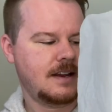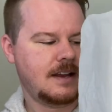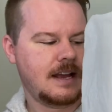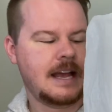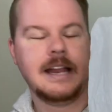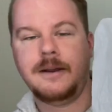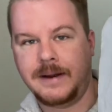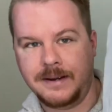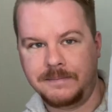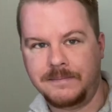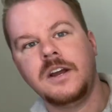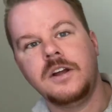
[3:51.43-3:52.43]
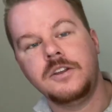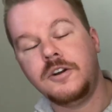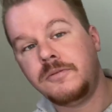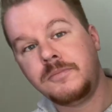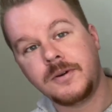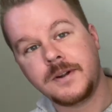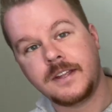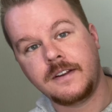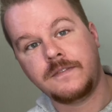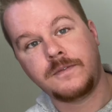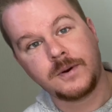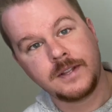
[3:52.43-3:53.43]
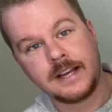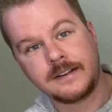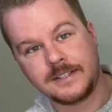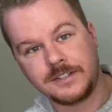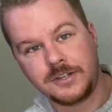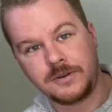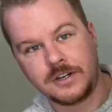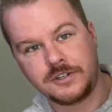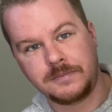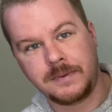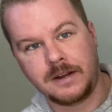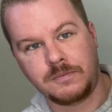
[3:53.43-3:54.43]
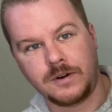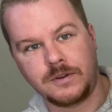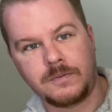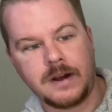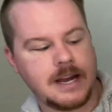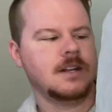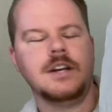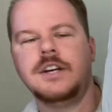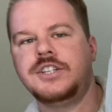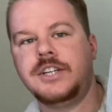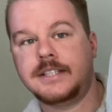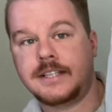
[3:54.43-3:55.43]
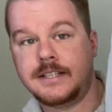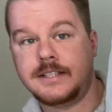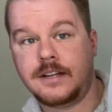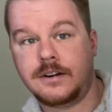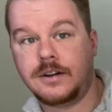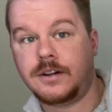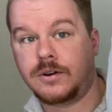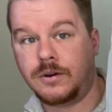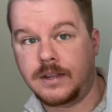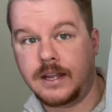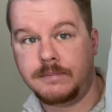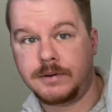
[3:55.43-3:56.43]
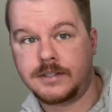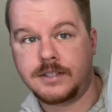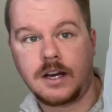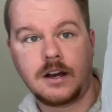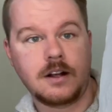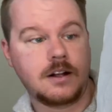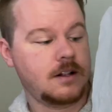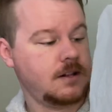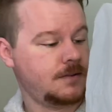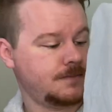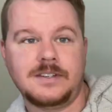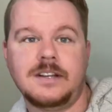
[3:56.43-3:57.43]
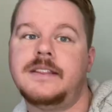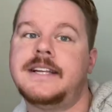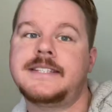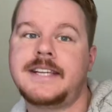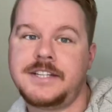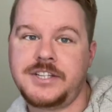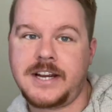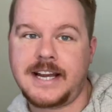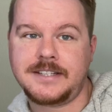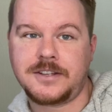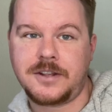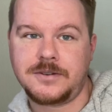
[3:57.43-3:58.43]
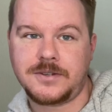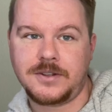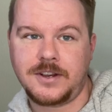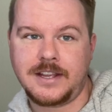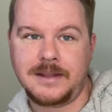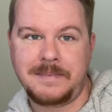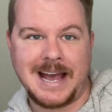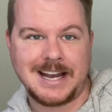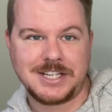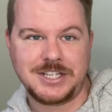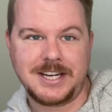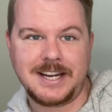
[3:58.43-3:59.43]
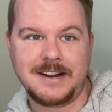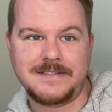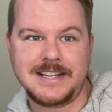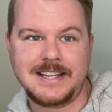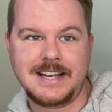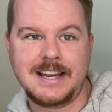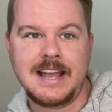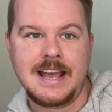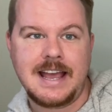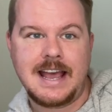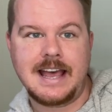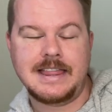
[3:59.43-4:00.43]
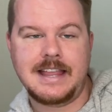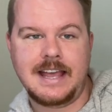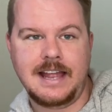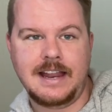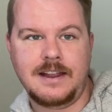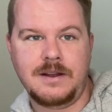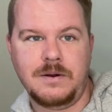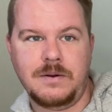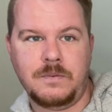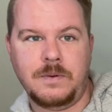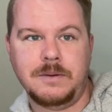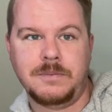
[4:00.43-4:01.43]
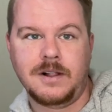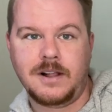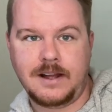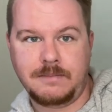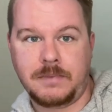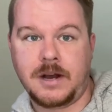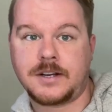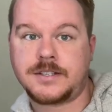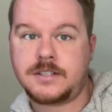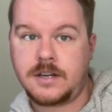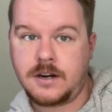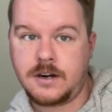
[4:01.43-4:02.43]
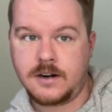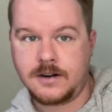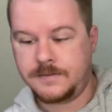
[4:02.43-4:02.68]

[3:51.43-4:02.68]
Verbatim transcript: Anyway, no more than 4,200 made worldwide. She is considered a gold labeled doll. Let's get you guys a closer look at the packaging and everything, and then we will unbox her.